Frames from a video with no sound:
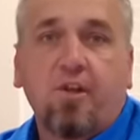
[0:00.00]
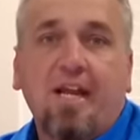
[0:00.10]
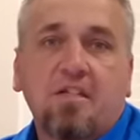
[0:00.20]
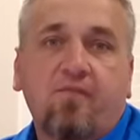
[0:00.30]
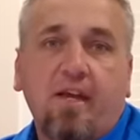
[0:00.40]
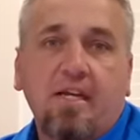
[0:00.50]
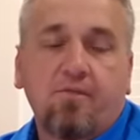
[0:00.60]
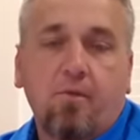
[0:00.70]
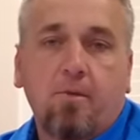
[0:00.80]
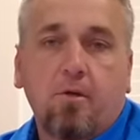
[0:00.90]
the next phase
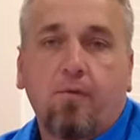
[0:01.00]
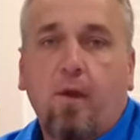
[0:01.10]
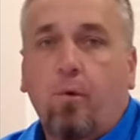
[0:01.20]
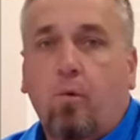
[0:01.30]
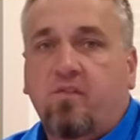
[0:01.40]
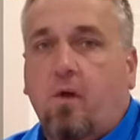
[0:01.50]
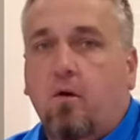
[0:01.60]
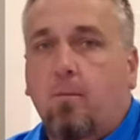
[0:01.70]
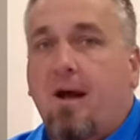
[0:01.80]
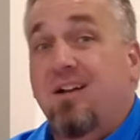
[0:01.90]
of the build that we want to
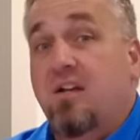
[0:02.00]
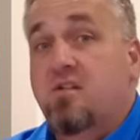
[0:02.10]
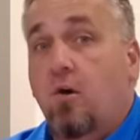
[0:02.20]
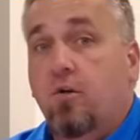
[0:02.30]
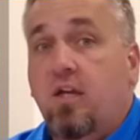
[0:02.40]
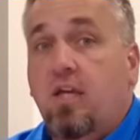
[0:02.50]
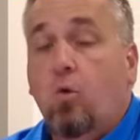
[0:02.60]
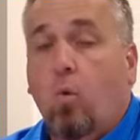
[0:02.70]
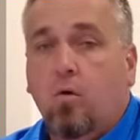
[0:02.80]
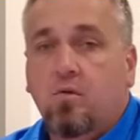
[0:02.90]
talk about in a turnkey
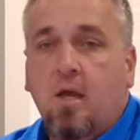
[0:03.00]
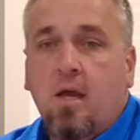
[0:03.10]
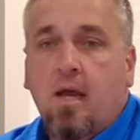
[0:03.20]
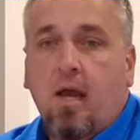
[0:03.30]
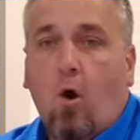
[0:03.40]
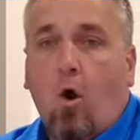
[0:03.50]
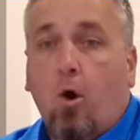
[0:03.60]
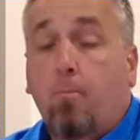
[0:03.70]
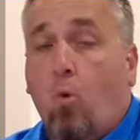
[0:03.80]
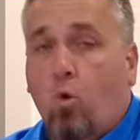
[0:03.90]
quote
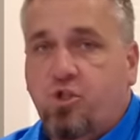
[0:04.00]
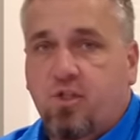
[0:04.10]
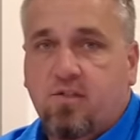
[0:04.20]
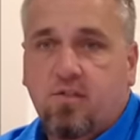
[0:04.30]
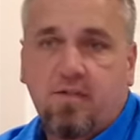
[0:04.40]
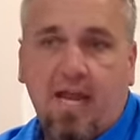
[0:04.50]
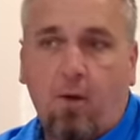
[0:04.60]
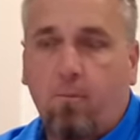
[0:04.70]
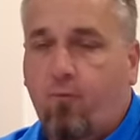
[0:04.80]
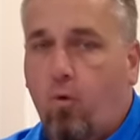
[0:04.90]
are porches.
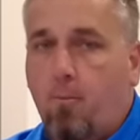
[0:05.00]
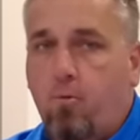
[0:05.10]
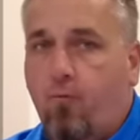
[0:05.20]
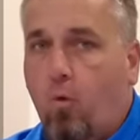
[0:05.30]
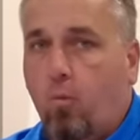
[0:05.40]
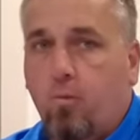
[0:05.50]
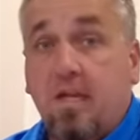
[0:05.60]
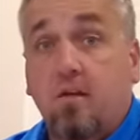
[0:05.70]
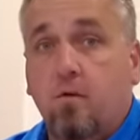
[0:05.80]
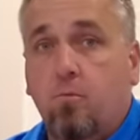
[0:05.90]
Now, before I move forward, we
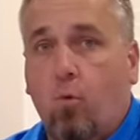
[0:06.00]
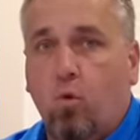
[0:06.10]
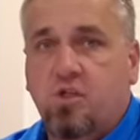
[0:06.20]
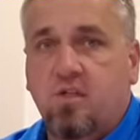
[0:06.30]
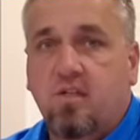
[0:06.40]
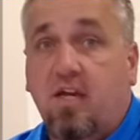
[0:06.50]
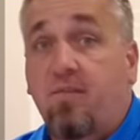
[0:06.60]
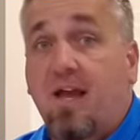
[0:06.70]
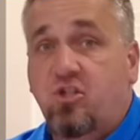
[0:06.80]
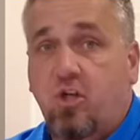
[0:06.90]
can do porches in
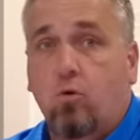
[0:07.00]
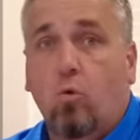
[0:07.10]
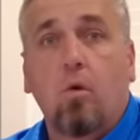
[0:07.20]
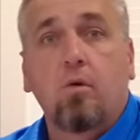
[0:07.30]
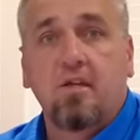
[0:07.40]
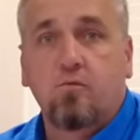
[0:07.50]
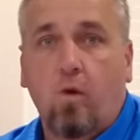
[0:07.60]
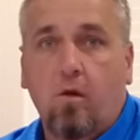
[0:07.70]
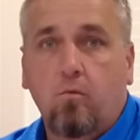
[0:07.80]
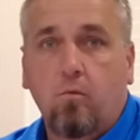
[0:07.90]
that shell quote as
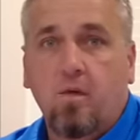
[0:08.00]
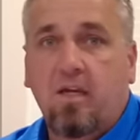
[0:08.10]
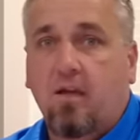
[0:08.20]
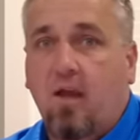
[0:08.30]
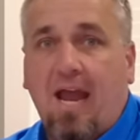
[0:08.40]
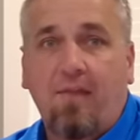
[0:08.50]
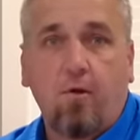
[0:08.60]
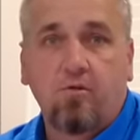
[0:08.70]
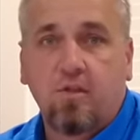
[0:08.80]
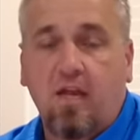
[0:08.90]
well. We can add
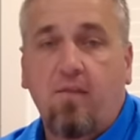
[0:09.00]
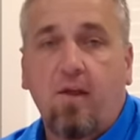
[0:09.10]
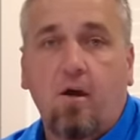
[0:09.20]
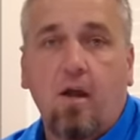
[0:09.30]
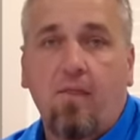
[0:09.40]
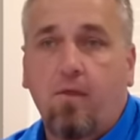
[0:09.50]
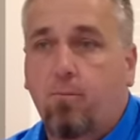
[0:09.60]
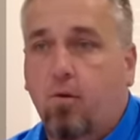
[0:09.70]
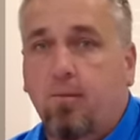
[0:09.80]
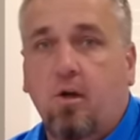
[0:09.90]
those in there in the
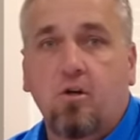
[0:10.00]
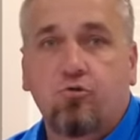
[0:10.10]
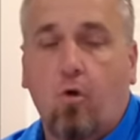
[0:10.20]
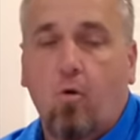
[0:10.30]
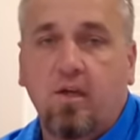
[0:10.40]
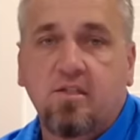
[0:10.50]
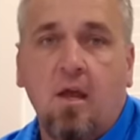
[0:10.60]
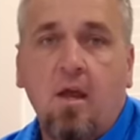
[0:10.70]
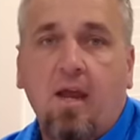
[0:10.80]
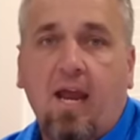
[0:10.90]
preliminary drawings
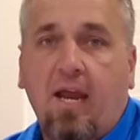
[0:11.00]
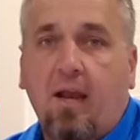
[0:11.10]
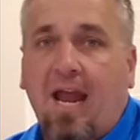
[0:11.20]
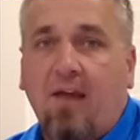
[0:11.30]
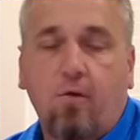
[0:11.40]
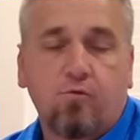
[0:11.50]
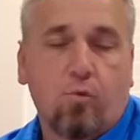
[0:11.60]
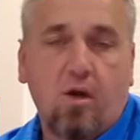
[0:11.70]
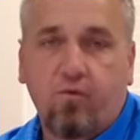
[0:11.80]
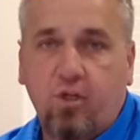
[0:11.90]
and add those
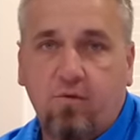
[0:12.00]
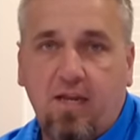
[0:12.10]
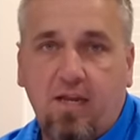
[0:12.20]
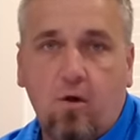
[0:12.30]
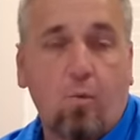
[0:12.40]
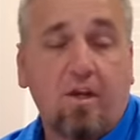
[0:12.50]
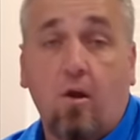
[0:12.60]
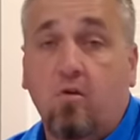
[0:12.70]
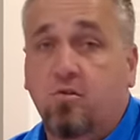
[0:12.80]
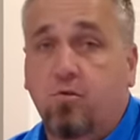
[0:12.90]
wherever you need. We can
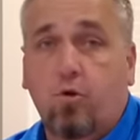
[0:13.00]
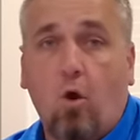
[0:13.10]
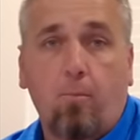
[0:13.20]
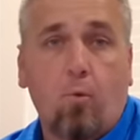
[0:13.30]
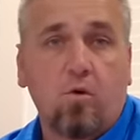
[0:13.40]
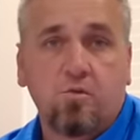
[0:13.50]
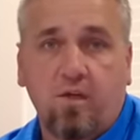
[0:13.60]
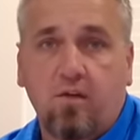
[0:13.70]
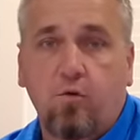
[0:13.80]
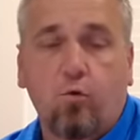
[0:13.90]
also do carports, we
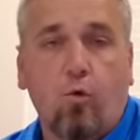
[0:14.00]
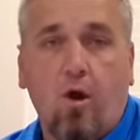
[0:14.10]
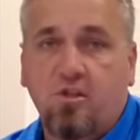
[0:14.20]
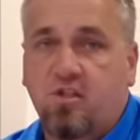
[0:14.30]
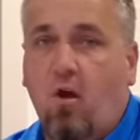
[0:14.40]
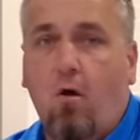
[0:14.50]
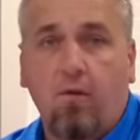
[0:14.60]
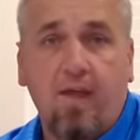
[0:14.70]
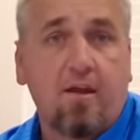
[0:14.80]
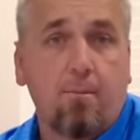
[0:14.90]
can do garages. All
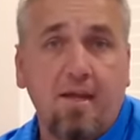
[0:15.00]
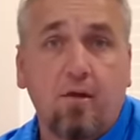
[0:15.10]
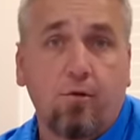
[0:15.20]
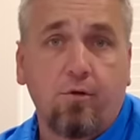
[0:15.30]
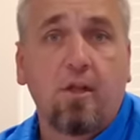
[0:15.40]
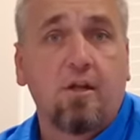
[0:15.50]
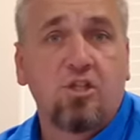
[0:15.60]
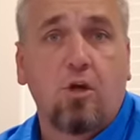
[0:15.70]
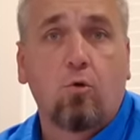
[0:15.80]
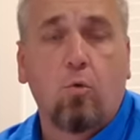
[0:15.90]
of that can be included in a
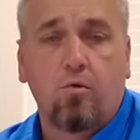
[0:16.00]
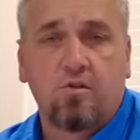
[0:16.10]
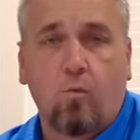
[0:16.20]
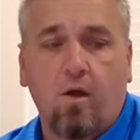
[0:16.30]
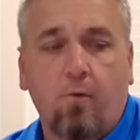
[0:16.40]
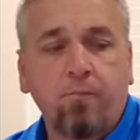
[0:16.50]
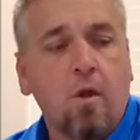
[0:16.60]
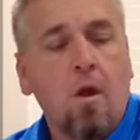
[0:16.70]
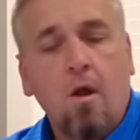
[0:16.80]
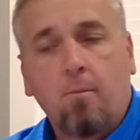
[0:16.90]
shell quote as well.
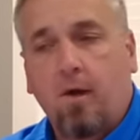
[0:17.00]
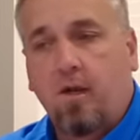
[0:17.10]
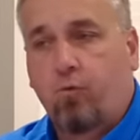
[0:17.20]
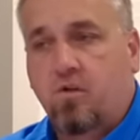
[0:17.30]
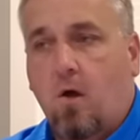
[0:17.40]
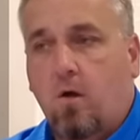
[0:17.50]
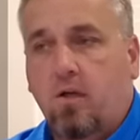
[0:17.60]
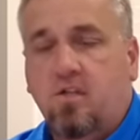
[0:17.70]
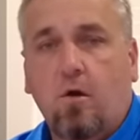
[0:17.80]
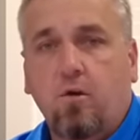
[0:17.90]
But if we're talking
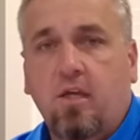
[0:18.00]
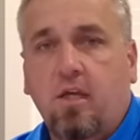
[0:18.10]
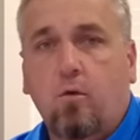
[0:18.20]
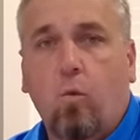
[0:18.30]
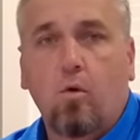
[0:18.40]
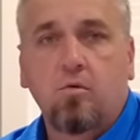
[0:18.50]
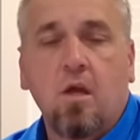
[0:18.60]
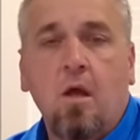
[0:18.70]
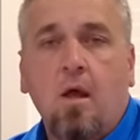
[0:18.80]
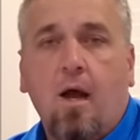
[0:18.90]
a turnkey quote,
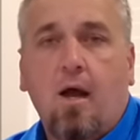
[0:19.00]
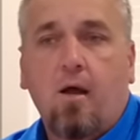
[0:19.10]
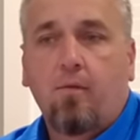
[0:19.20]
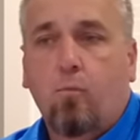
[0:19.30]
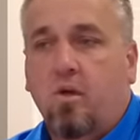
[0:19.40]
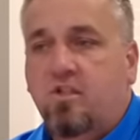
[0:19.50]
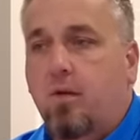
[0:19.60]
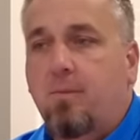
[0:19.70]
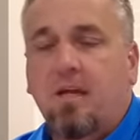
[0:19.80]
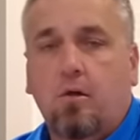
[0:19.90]
uh, what's
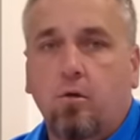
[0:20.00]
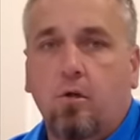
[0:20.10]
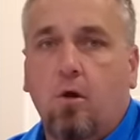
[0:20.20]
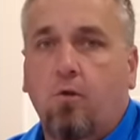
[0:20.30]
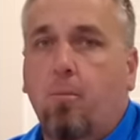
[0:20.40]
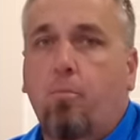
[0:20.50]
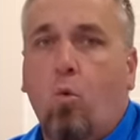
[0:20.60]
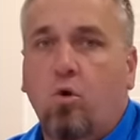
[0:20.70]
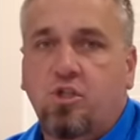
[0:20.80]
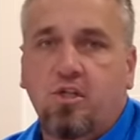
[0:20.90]
going to be included on the
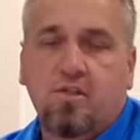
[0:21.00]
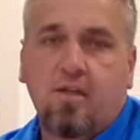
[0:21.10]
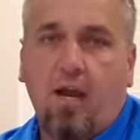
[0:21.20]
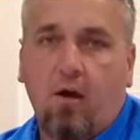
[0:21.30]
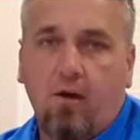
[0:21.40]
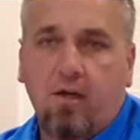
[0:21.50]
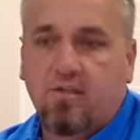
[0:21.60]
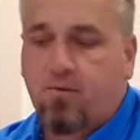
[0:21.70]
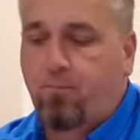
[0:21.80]
porches areas